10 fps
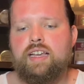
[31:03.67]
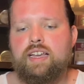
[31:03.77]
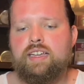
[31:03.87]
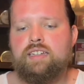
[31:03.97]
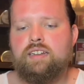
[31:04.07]

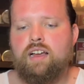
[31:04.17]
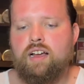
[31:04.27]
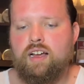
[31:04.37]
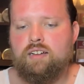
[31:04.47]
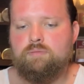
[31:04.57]
In,
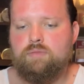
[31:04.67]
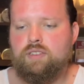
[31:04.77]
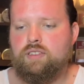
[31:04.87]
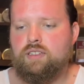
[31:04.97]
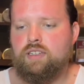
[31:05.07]
hop-
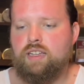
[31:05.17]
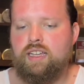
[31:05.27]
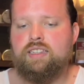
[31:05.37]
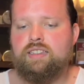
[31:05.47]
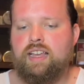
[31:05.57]

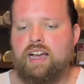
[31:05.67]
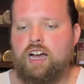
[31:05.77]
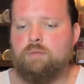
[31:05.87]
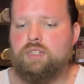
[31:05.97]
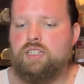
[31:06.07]
in they
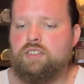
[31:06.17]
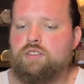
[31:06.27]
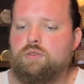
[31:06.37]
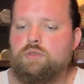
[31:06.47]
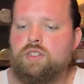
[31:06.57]
hopped as
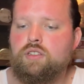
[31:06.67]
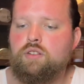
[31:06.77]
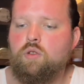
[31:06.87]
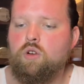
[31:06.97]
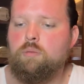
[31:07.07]
soon as the
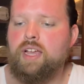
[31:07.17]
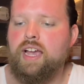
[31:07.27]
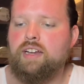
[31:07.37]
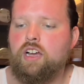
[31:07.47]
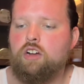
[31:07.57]
door
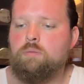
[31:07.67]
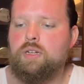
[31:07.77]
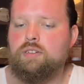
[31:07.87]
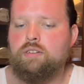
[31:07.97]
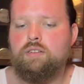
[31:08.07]
began to
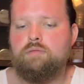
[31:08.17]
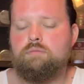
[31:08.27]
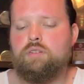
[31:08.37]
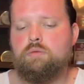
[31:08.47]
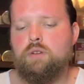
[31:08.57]
open.
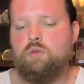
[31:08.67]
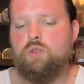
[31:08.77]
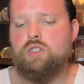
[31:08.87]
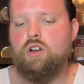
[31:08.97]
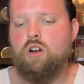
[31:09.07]
Bilbo
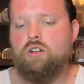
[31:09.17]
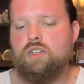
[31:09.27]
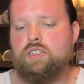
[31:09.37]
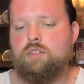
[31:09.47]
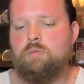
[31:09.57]
was
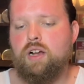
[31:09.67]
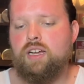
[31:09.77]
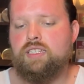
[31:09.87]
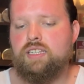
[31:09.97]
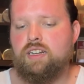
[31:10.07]
hardly
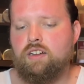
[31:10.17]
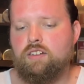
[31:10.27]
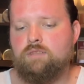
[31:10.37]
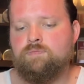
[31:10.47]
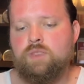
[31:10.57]
surprised at
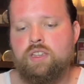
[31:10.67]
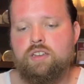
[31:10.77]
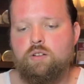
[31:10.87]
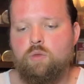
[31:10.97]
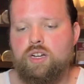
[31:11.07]
all.
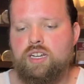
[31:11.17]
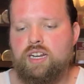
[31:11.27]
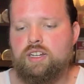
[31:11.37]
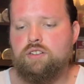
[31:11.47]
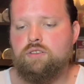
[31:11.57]
What can
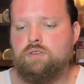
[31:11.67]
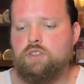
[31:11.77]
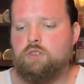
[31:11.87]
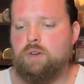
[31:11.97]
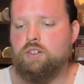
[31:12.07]
I do for
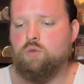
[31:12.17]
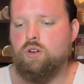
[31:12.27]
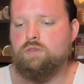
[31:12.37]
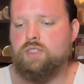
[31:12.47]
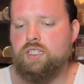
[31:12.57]
you, my
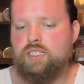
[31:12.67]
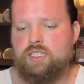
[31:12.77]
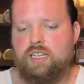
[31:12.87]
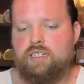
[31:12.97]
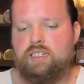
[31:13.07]
dwarfs? he
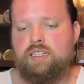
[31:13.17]
said.